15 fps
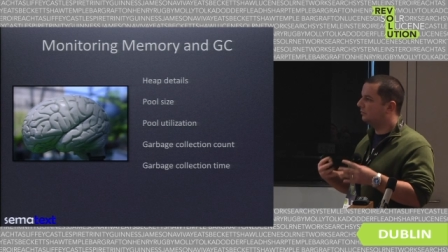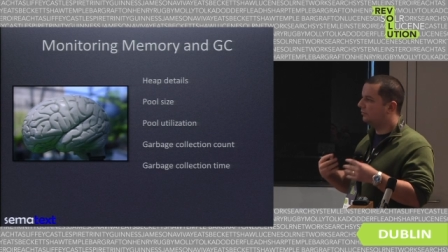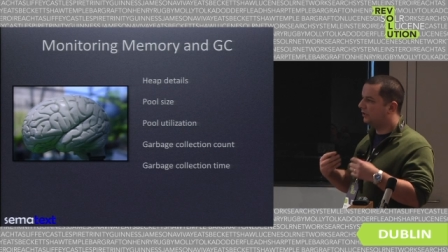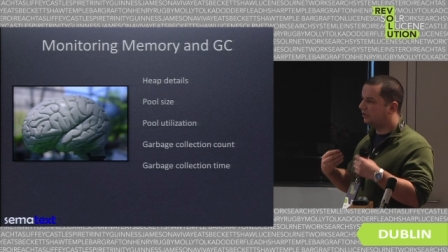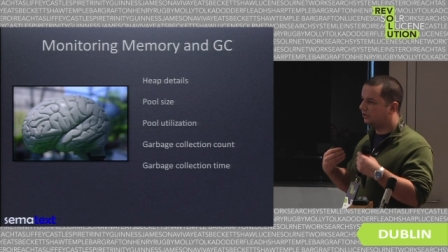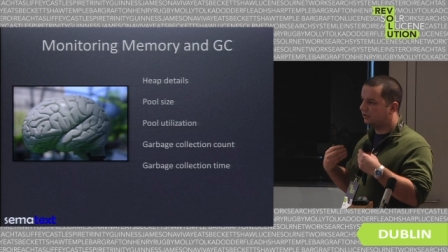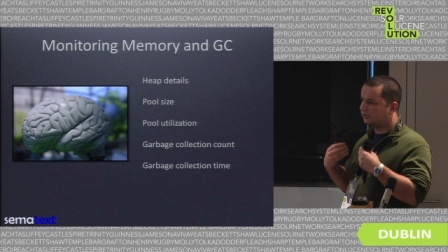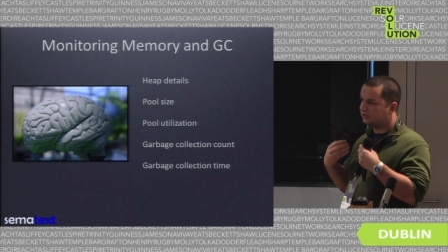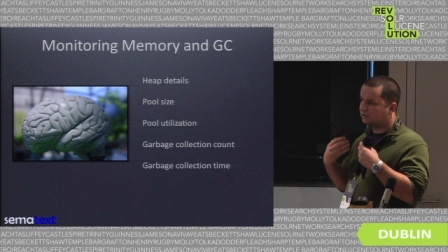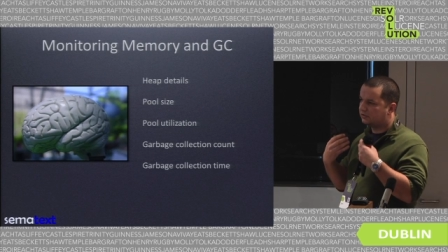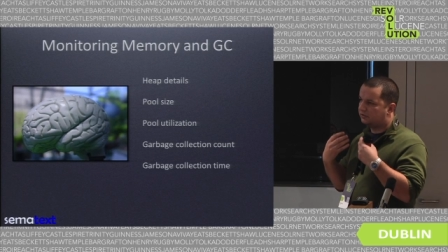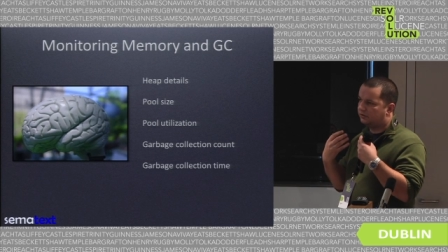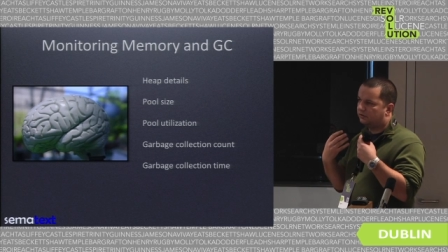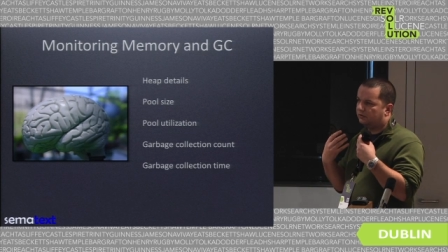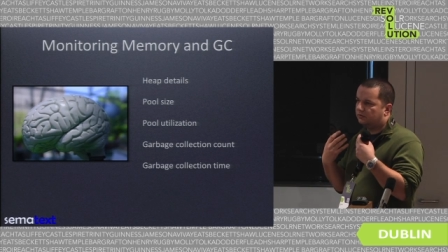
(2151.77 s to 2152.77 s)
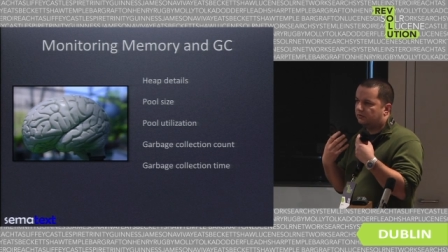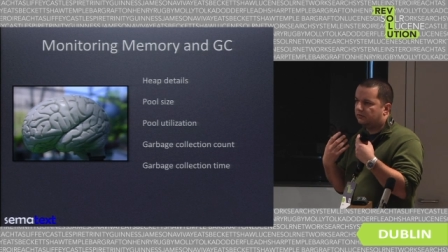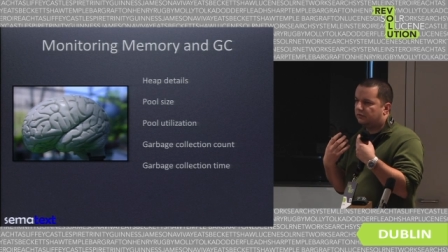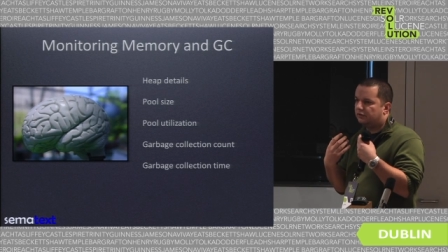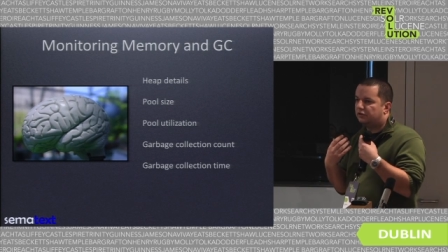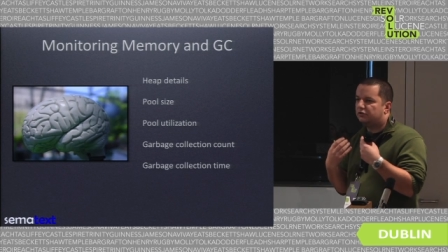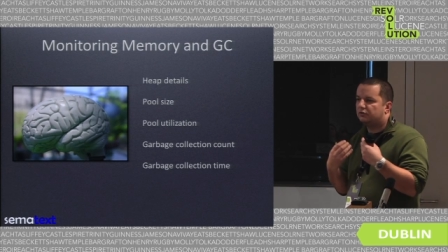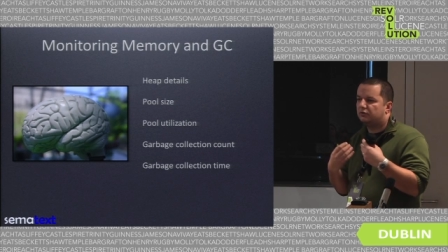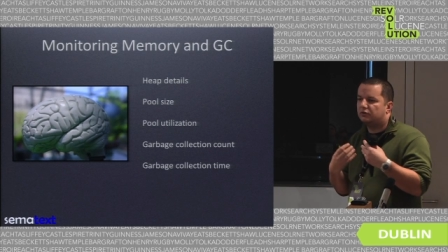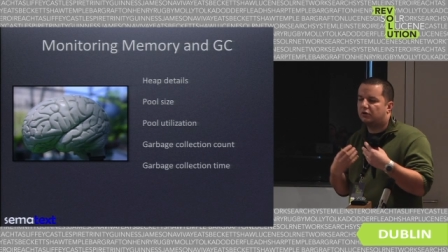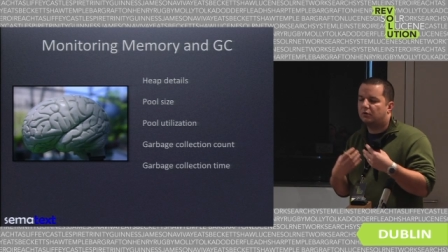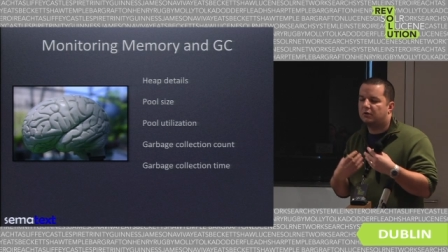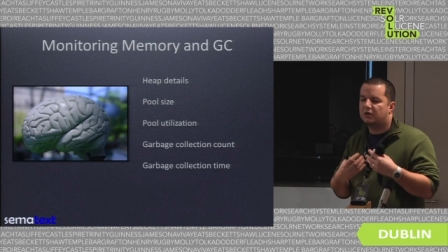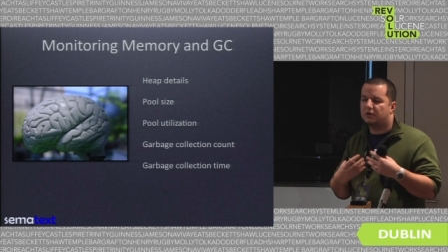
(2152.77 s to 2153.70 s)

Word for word: because you, know, you, need to know